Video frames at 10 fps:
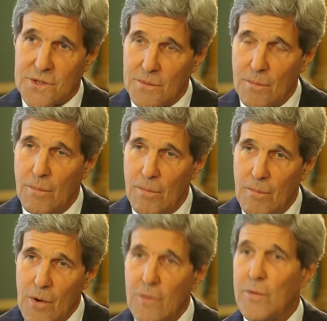to
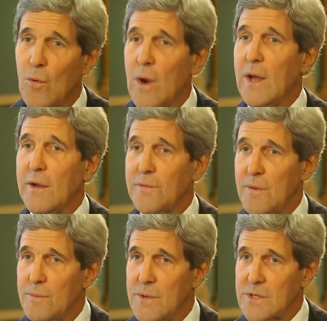move away
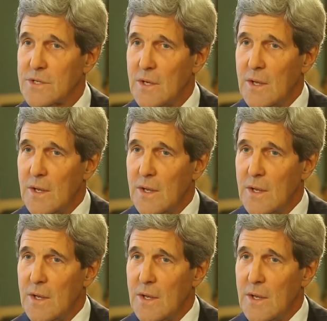from this